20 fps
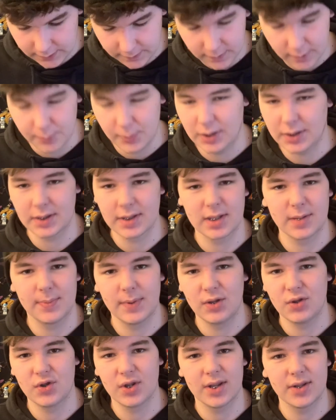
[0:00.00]
Forbidden
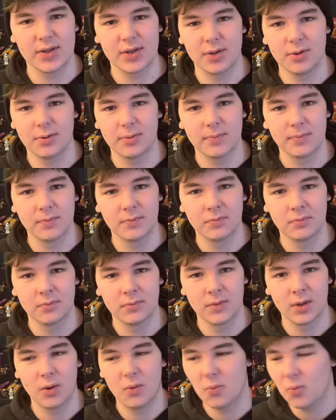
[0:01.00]
Spinjitzu.
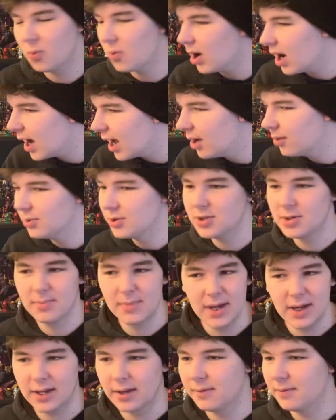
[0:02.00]
Why would you
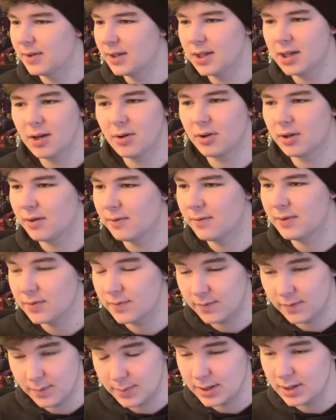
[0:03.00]
make a video on a
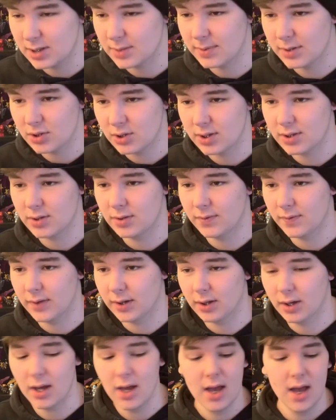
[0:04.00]
Forbidden Spinjitzu
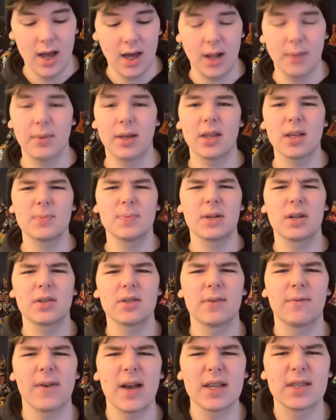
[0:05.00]
figure? And I'm like, that's
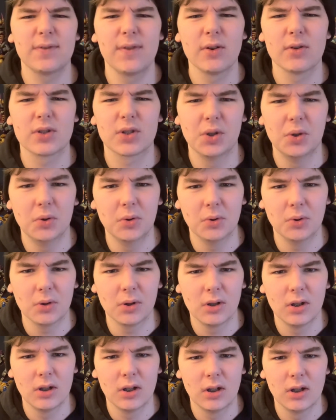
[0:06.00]
because if Aspheera's cool.
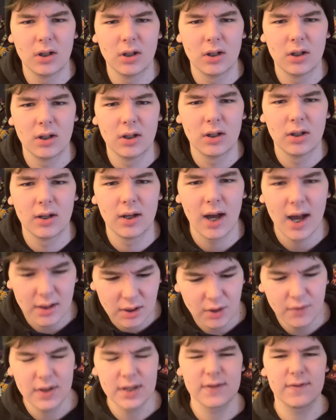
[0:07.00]
I
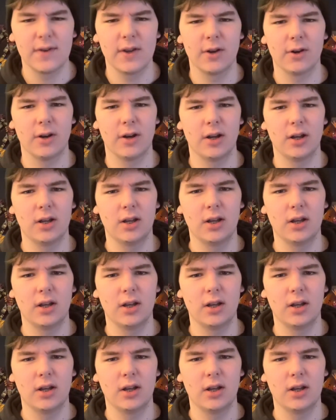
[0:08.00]
love Aspheera.